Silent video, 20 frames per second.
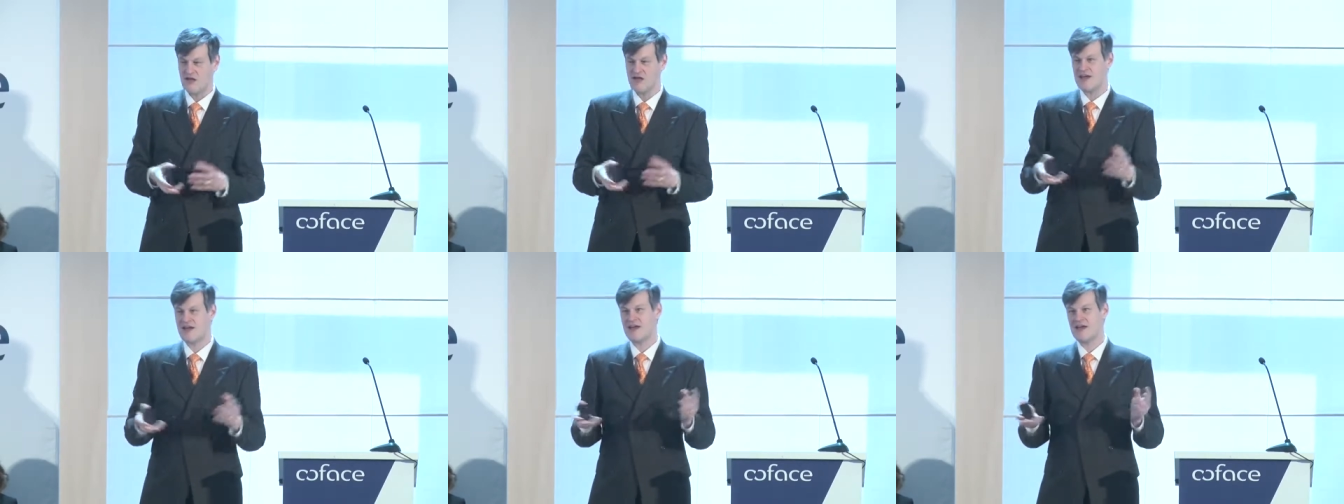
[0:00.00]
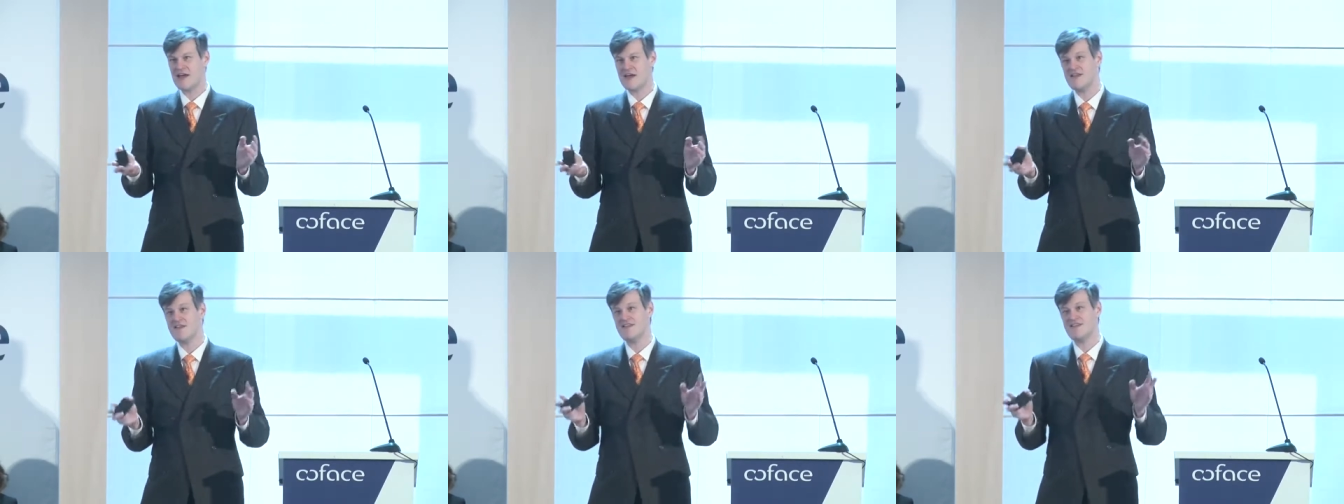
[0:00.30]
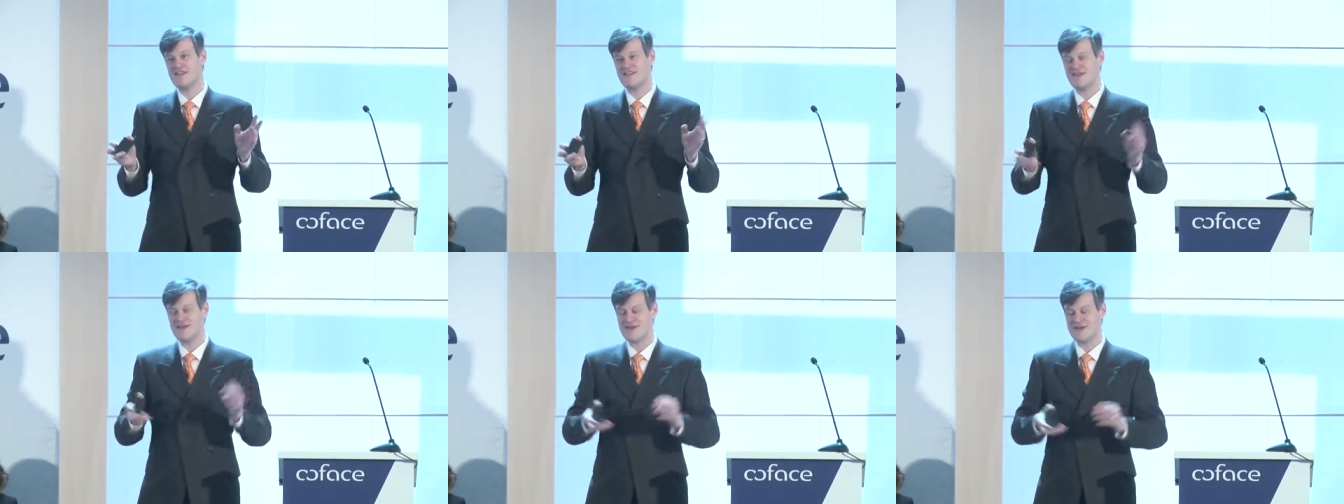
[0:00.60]
Eh,
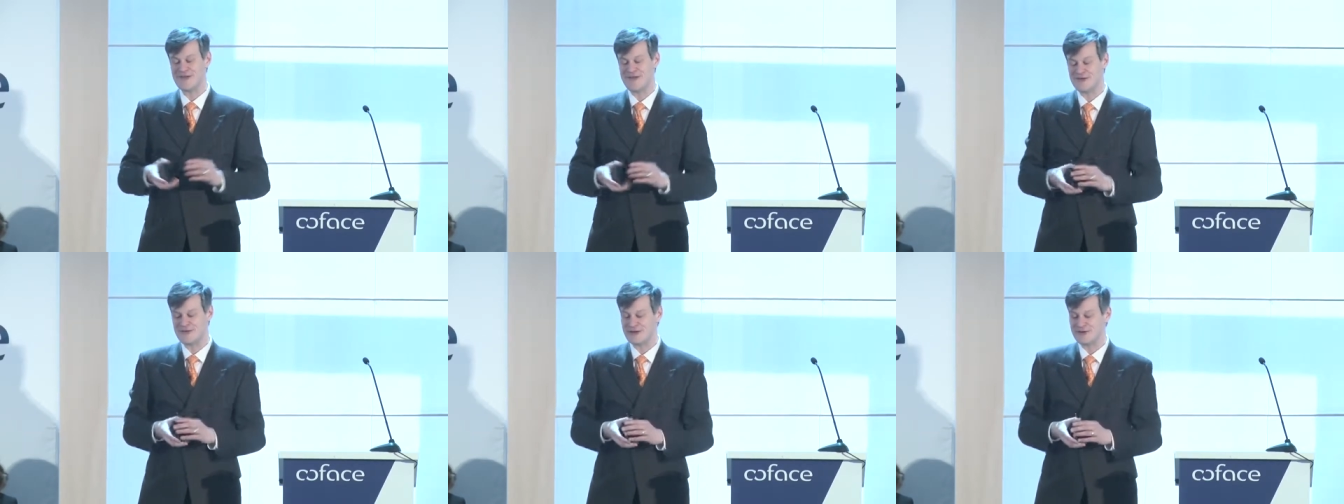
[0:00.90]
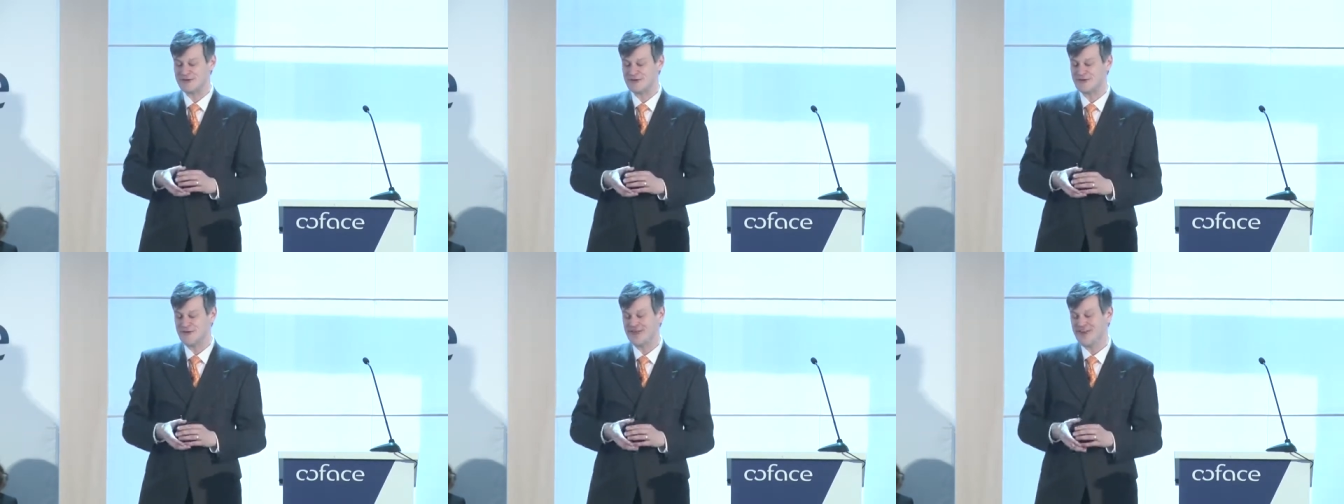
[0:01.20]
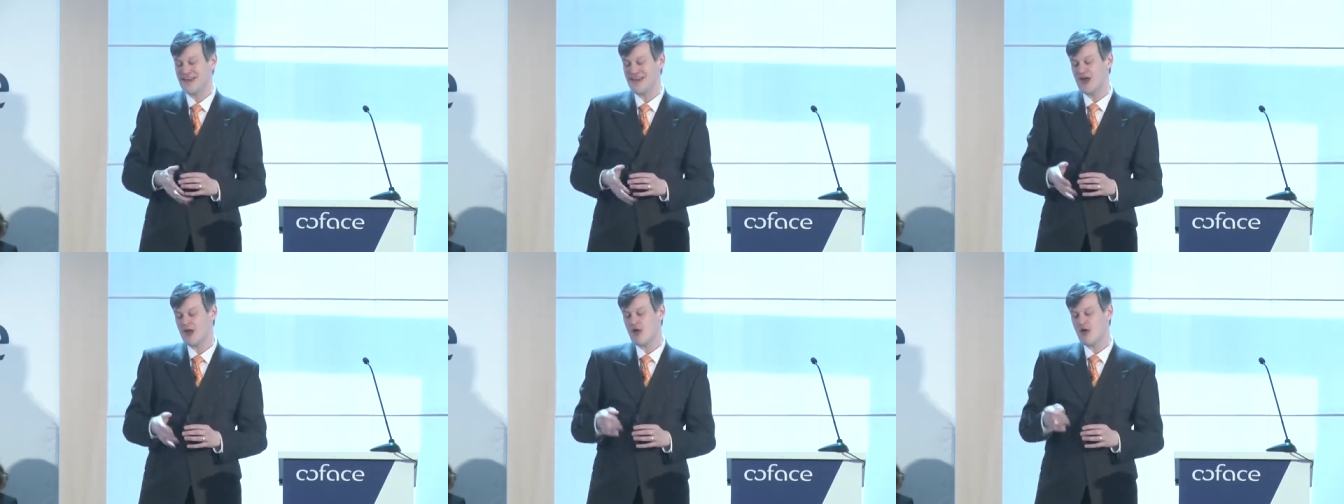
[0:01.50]
still not structured.
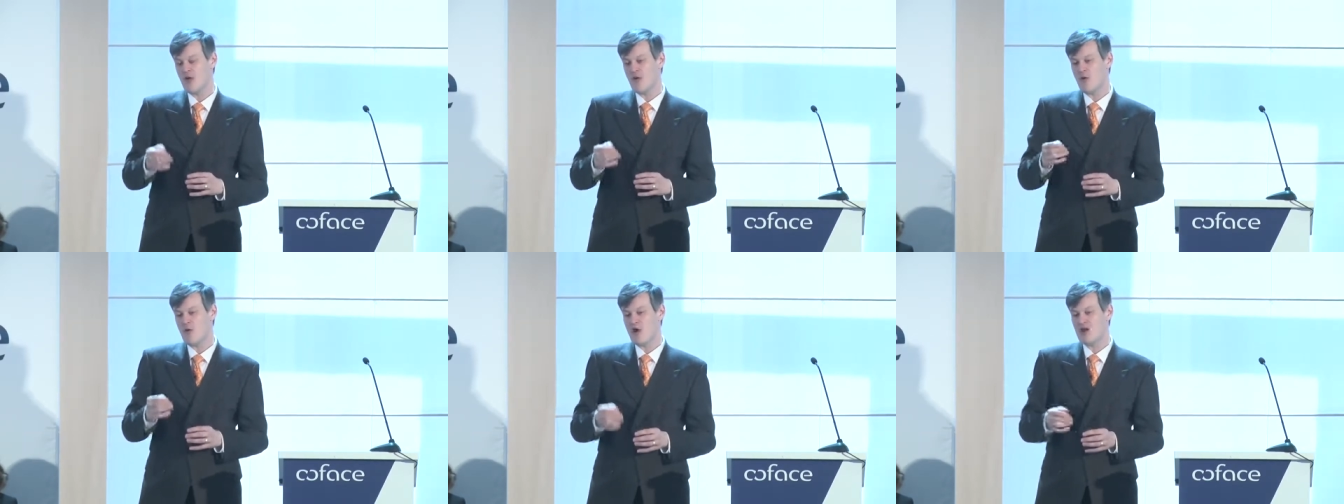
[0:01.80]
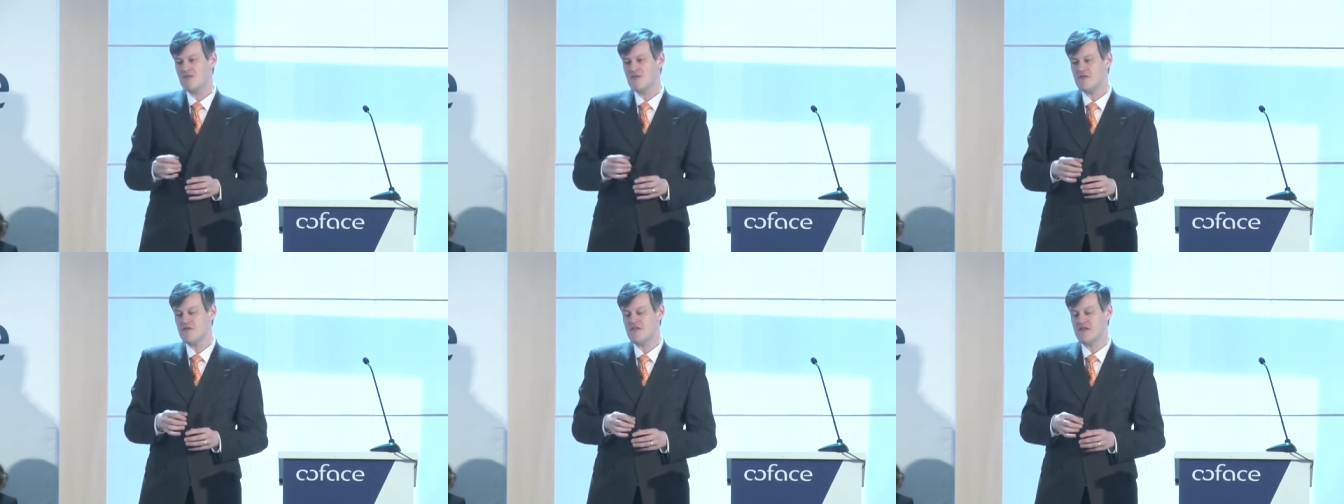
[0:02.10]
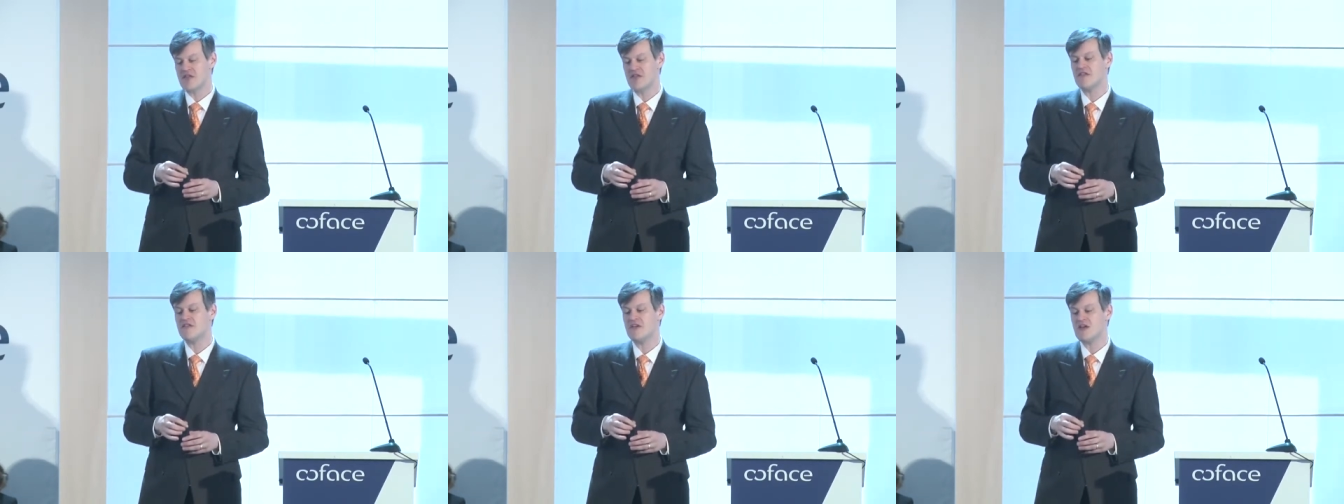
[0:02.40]
One of the
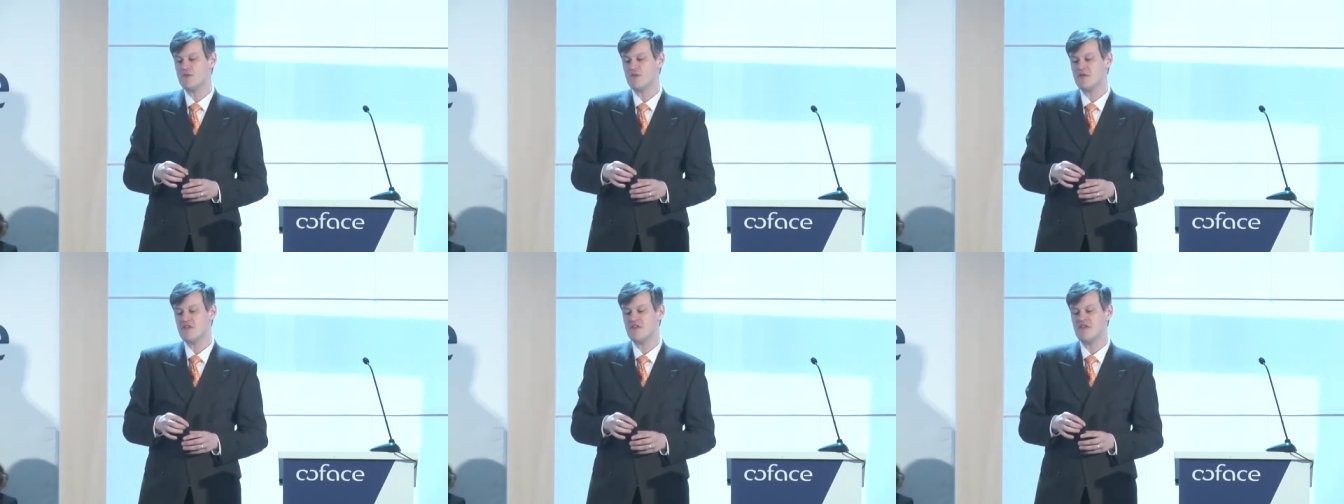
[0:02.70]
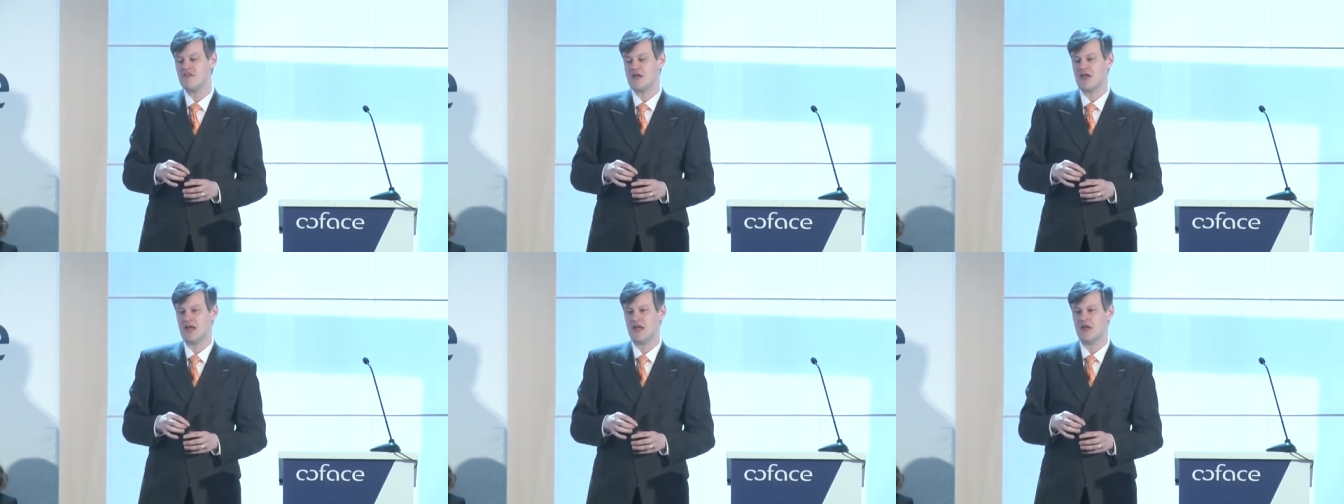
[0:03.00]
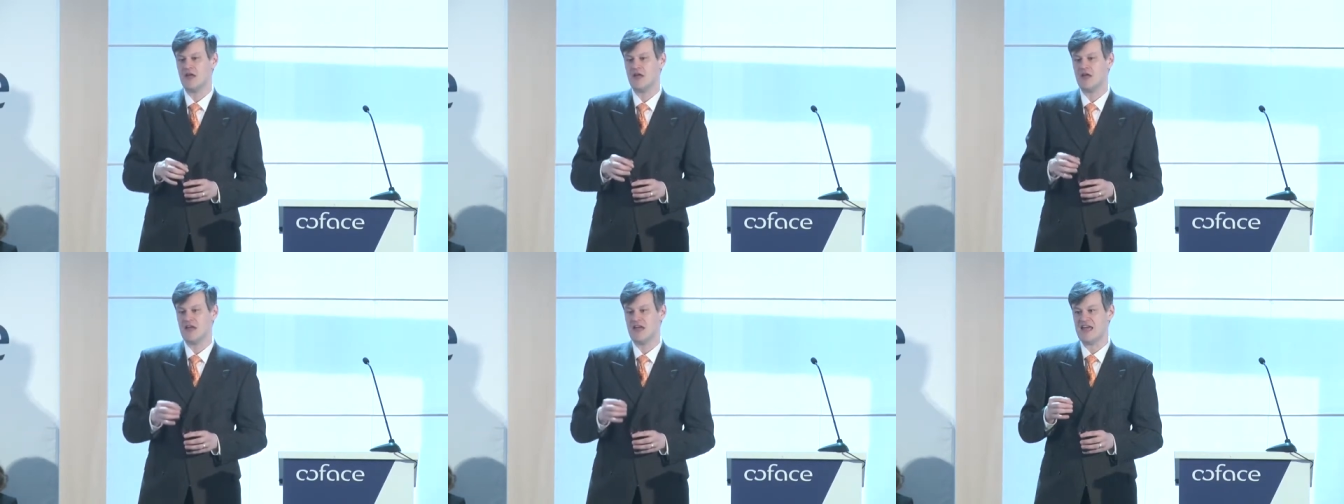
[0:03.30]
things that we're
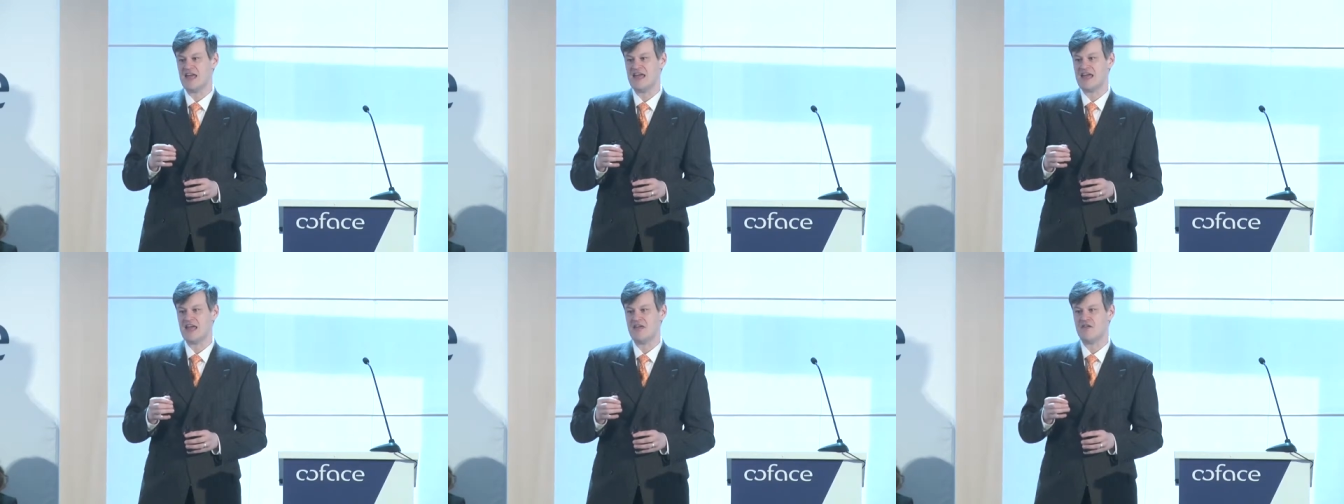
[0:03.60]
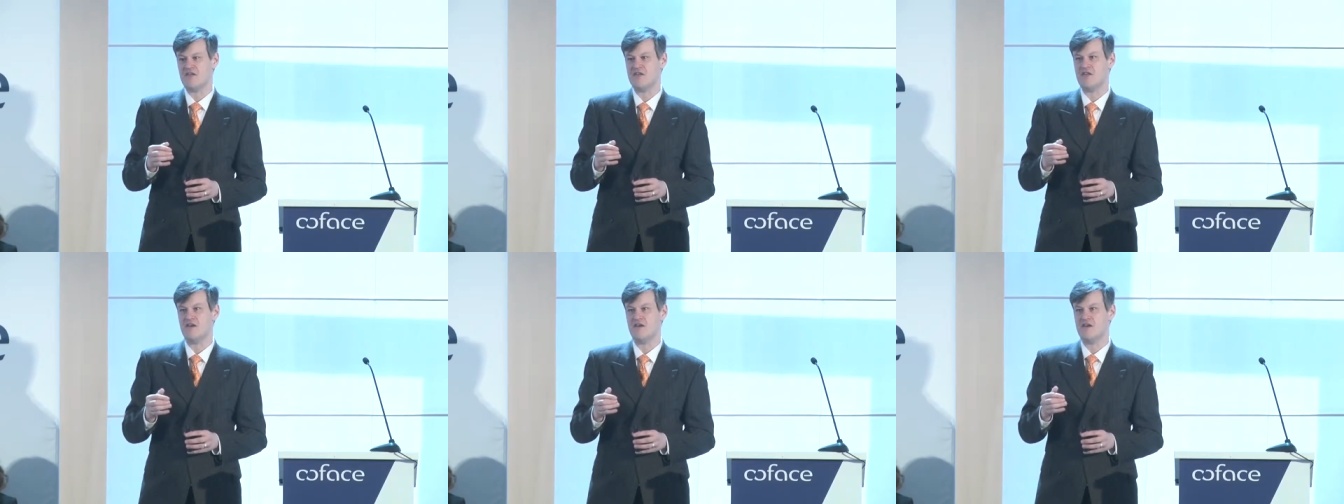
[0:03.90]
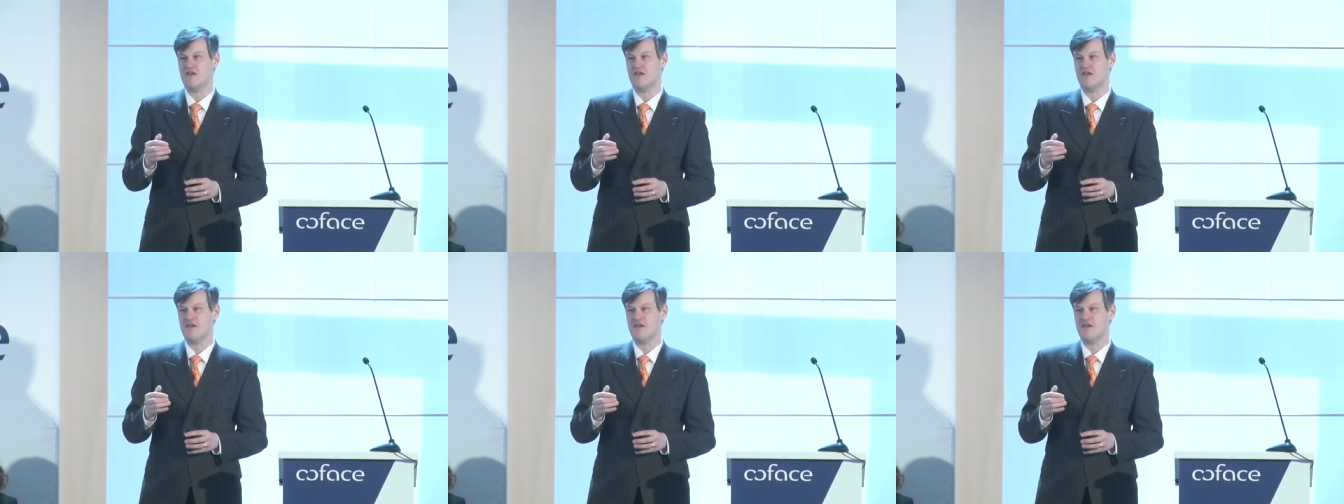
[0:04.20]
seeing is